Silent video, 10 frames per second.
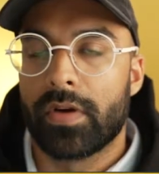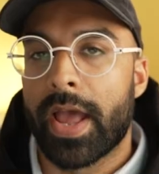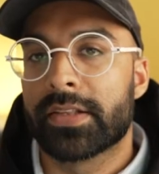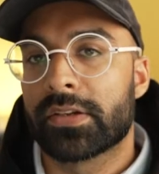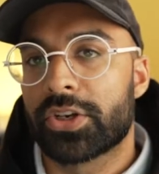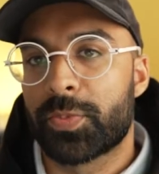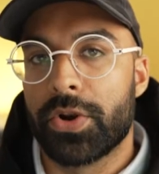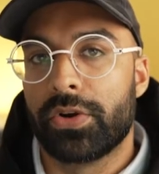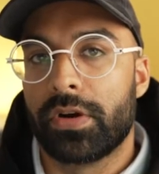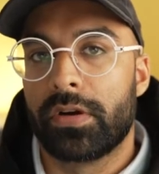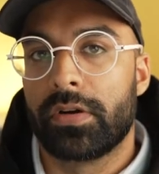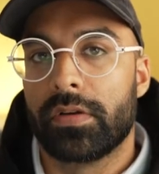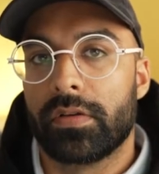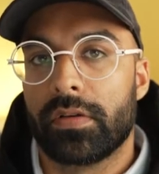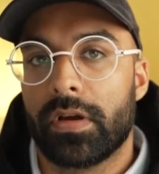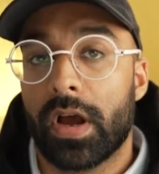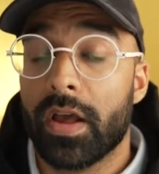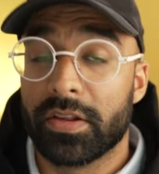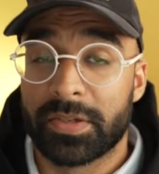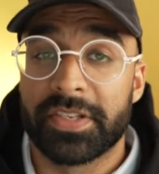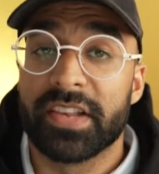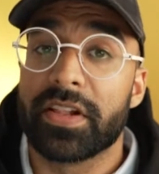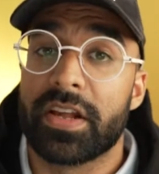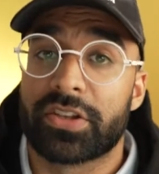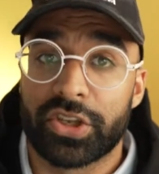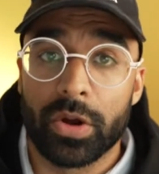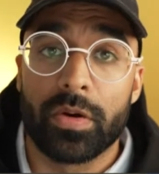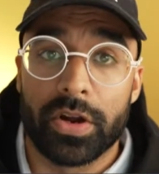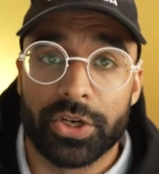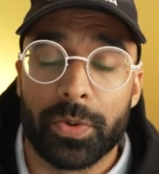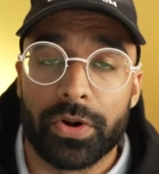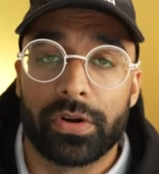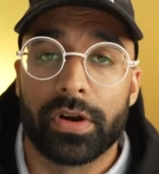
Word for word: As an entrepreneur, specifically a solo entrepreneur,